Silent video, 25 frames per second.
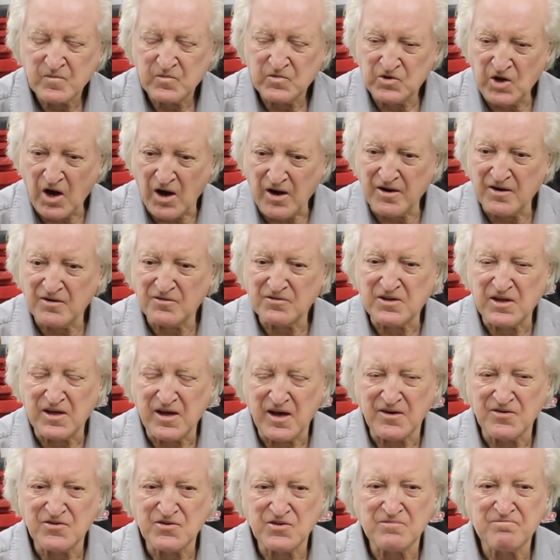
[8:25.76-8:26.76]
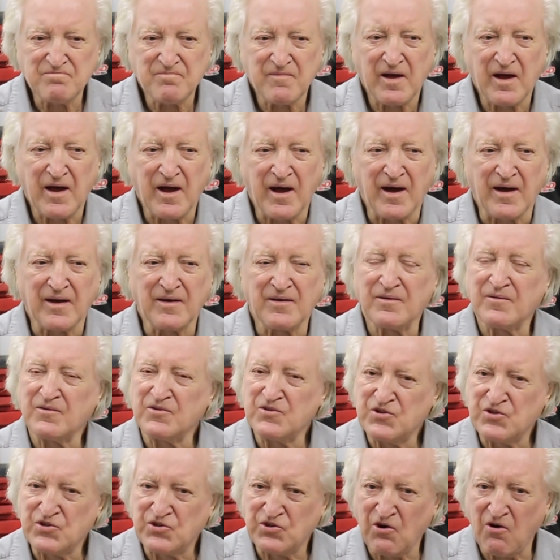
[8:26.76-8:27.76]
dynoed the engine, and
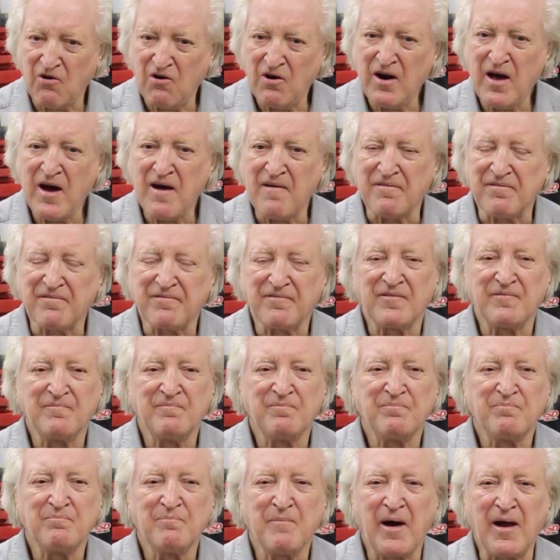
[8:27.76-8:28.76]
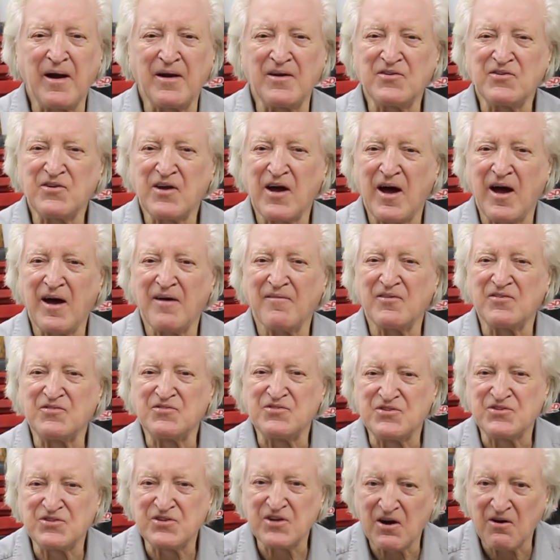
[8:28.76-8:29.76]
sure enough, managed to have a
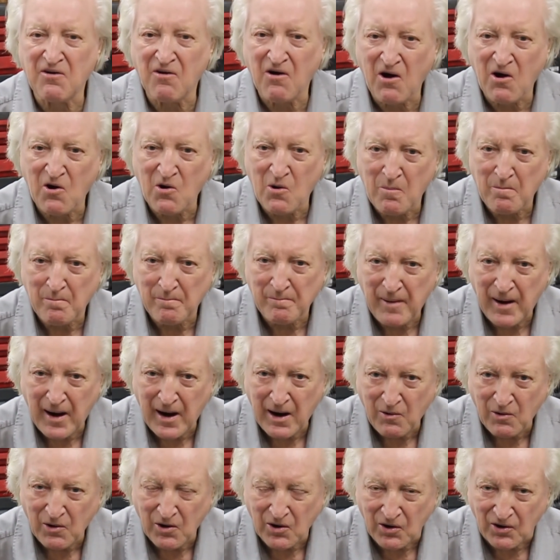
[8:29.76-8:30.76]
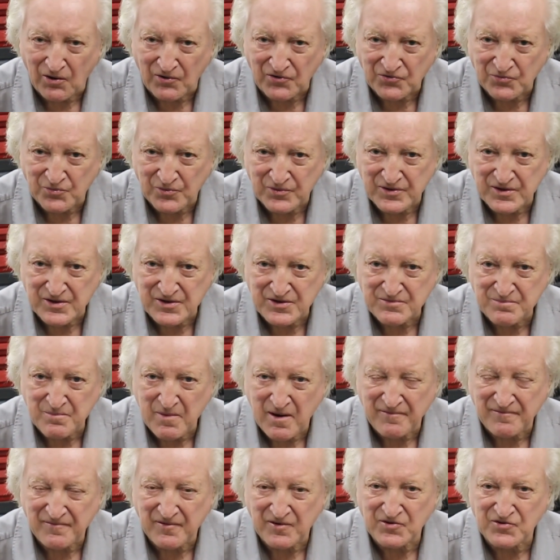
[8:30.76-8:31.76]
zero power loss with these
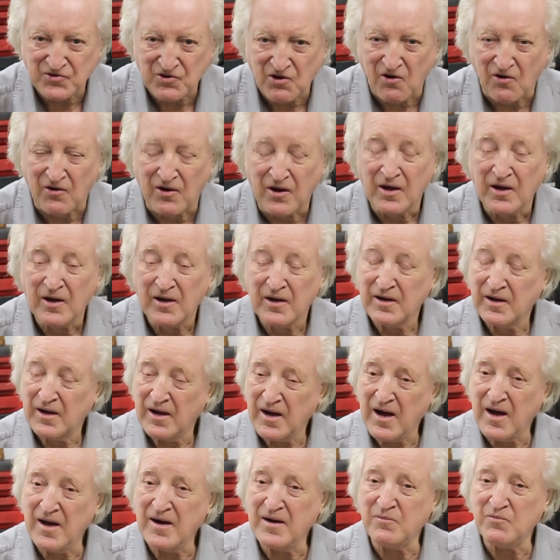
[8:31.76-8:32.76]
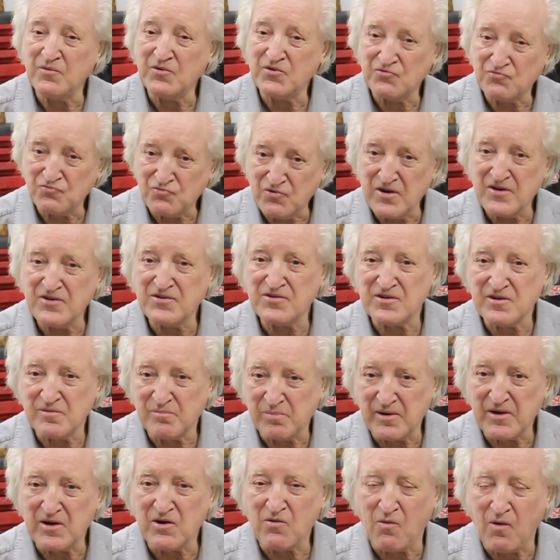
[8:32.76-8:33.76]
mufflers on. And it was
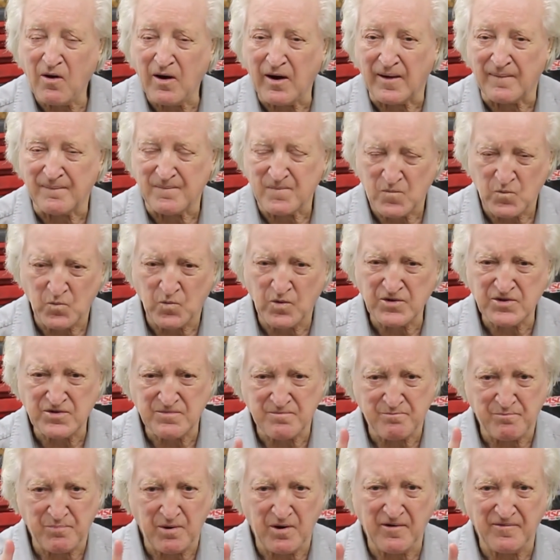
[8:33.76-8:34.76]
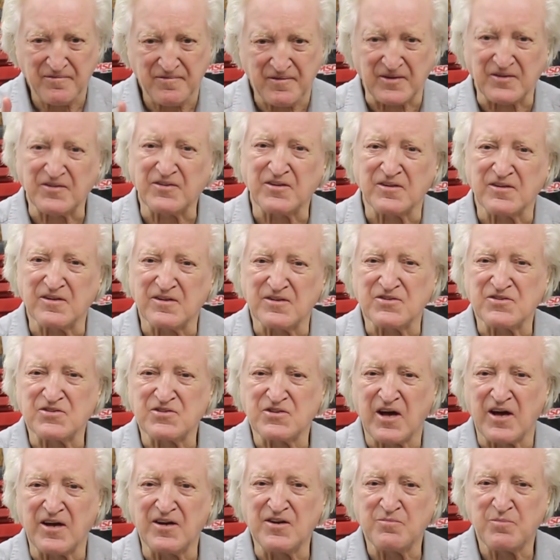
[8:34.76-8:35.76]
reasonably quiet. Wasn't perfect at this
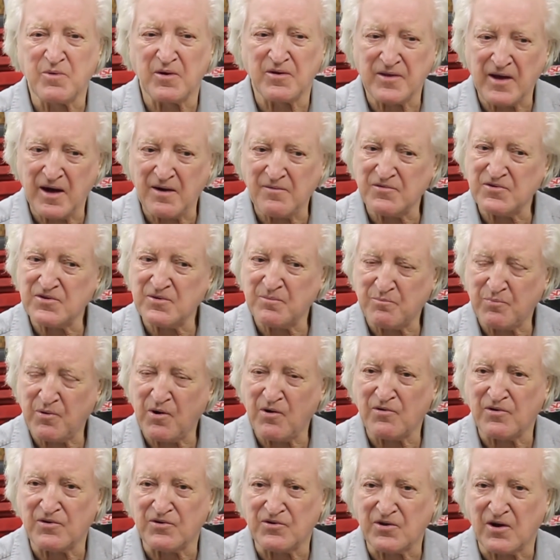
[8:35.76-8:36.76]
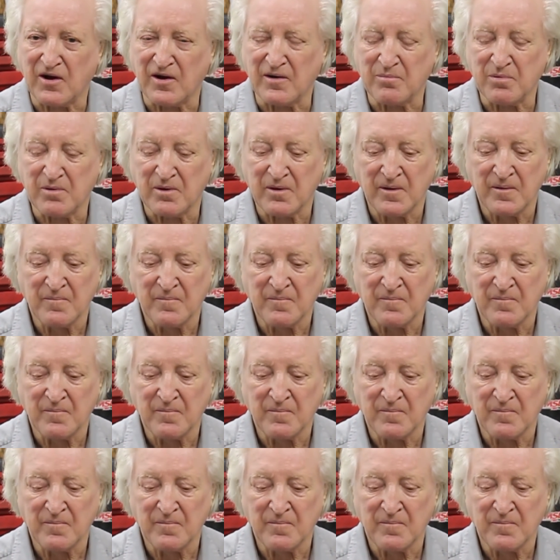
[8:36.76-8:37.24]
stage, but that was a prototype.